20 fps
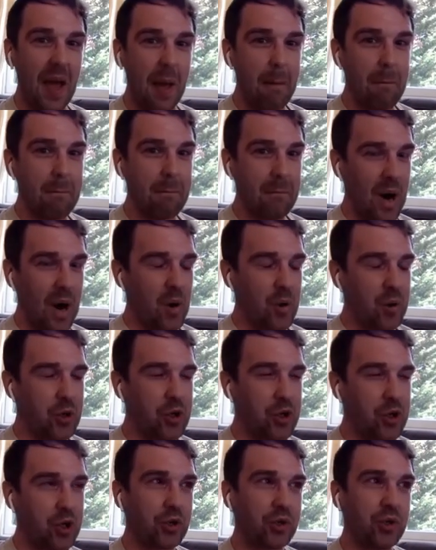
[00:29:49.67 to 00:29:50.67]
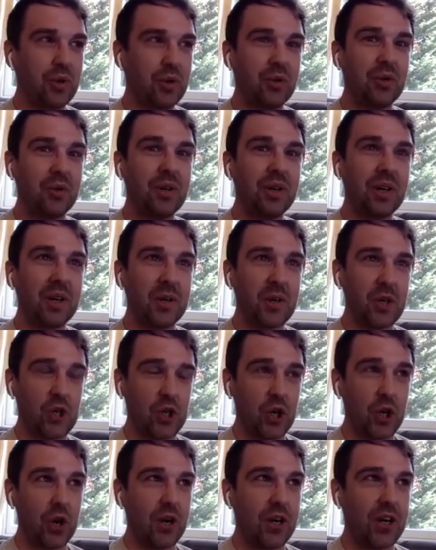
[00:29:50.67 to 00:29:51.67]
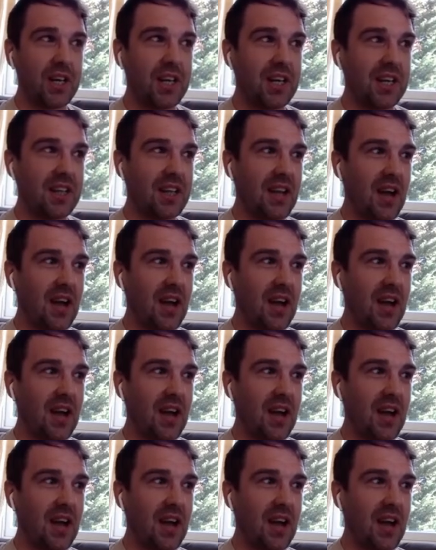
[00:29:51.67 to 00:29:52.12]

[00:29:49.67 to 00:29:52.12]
emotional oh, journey oh,